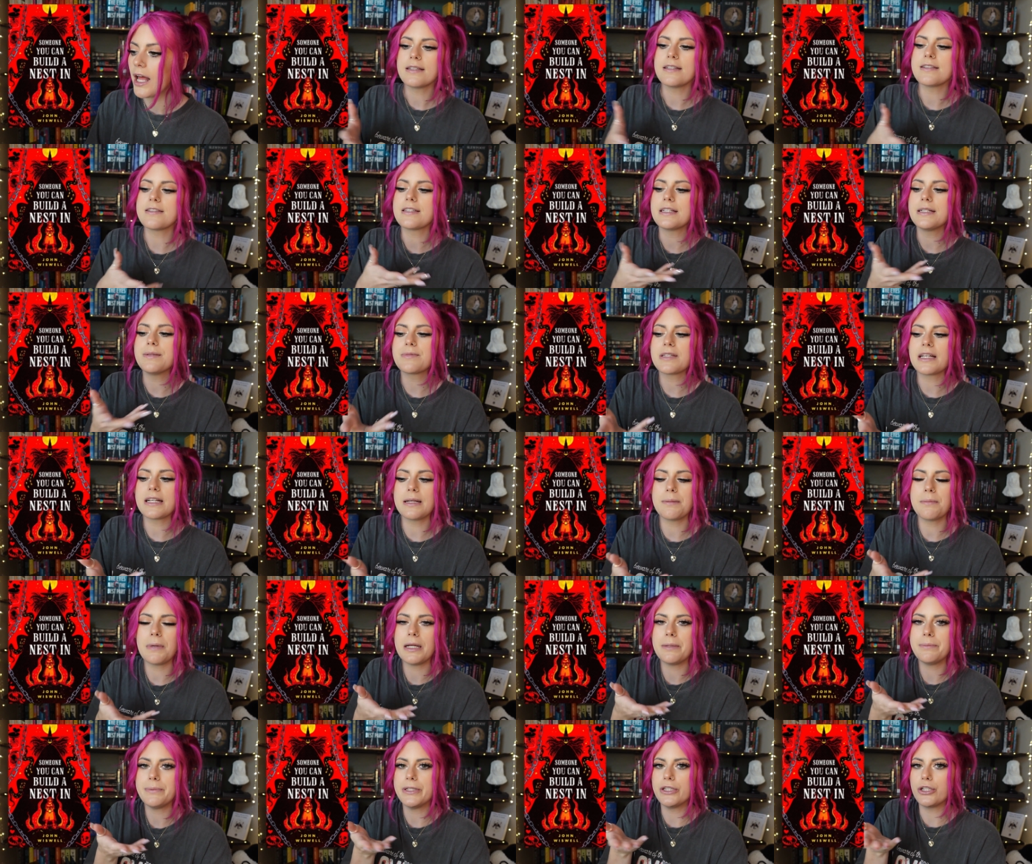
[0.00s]
This seems like it
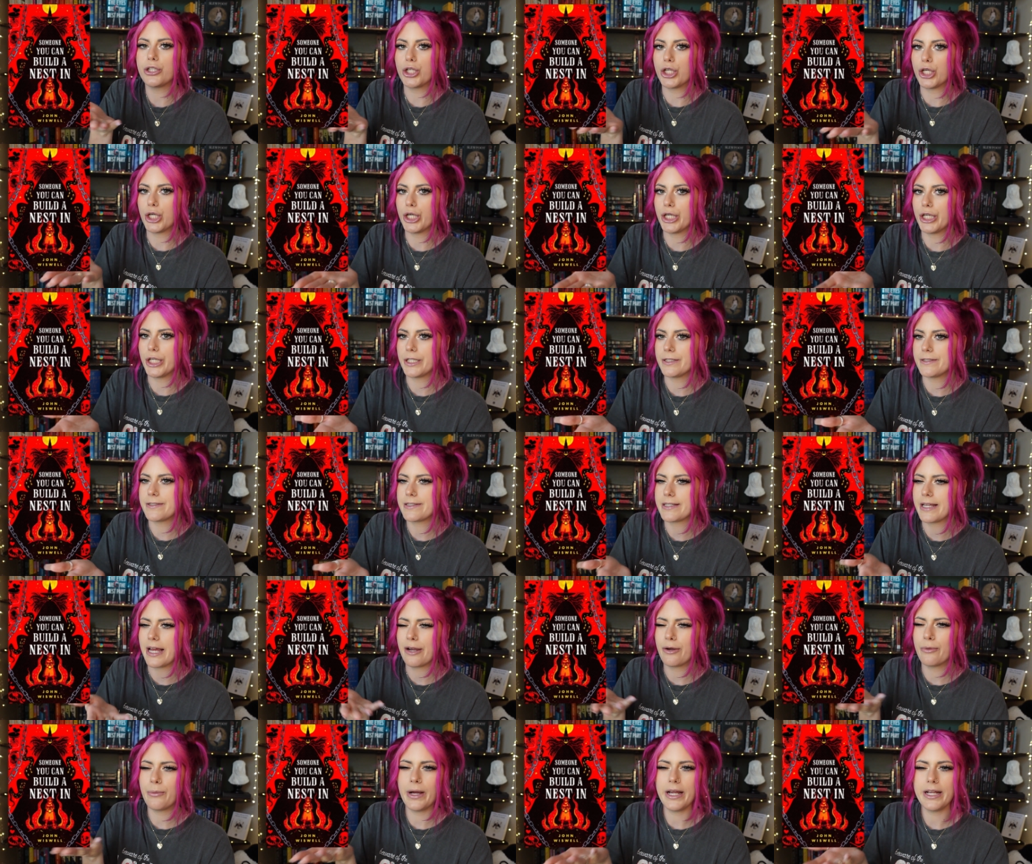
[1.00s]
might be a good
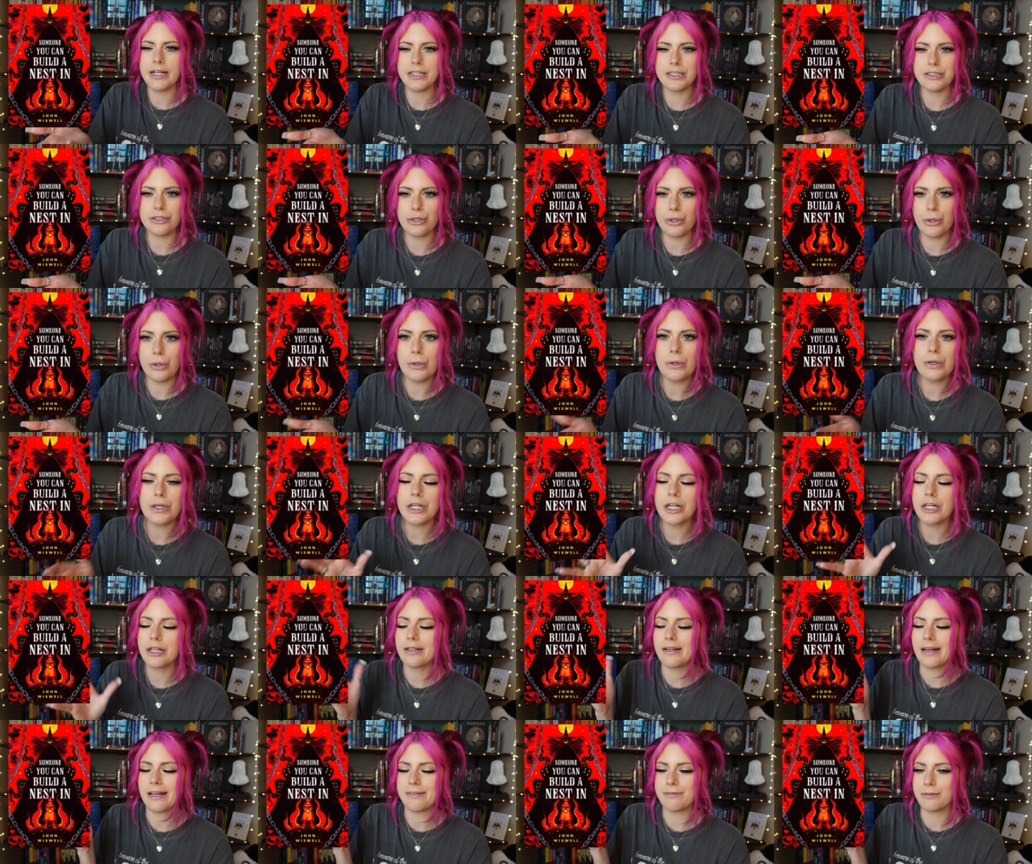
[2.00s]
segue into
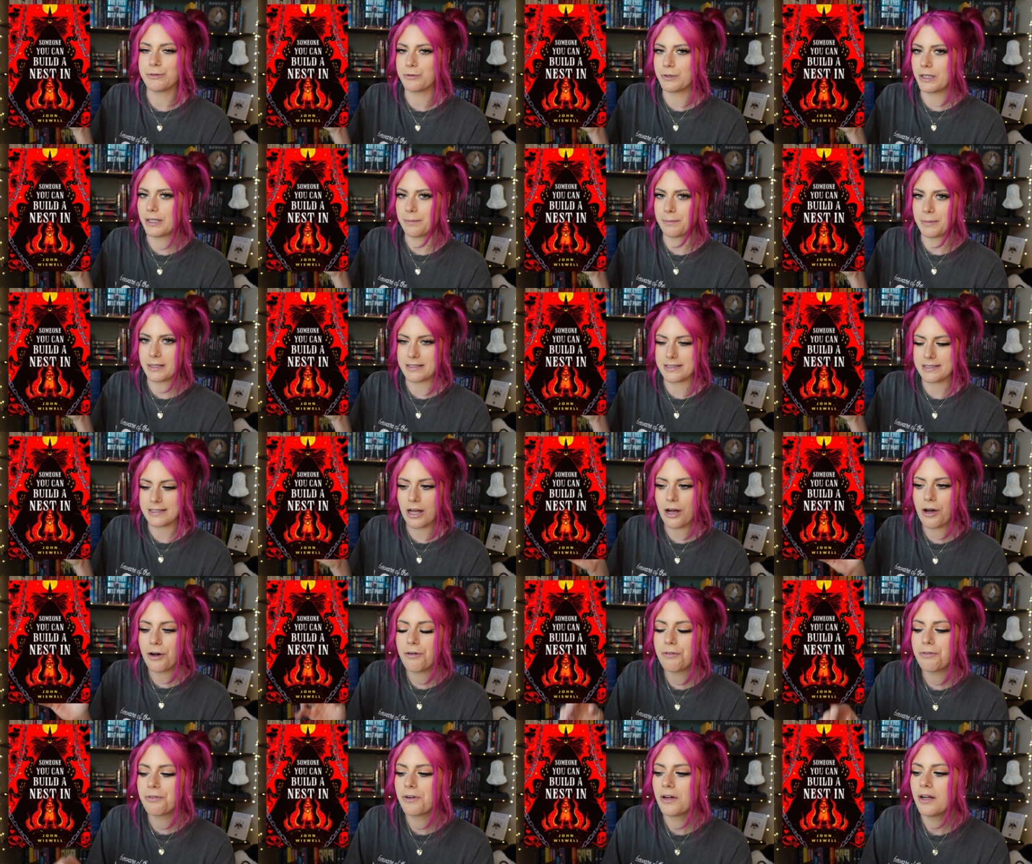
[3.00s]
horror. I haven't read it
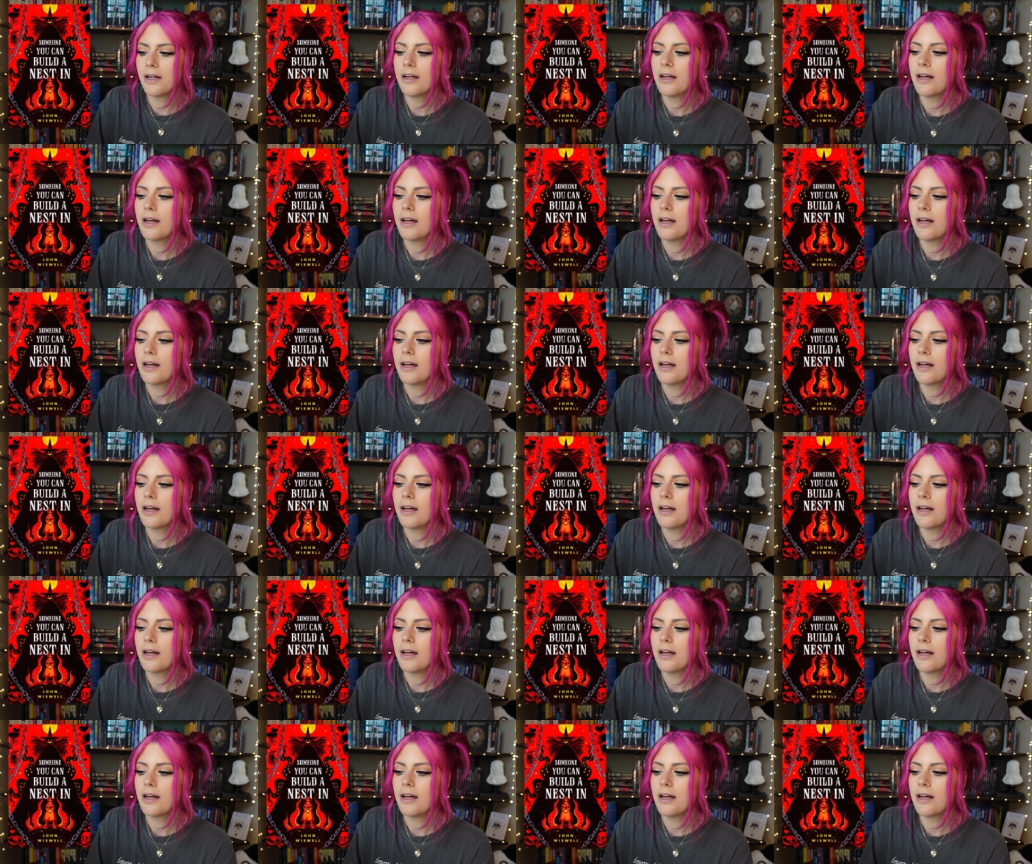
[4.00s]
myself.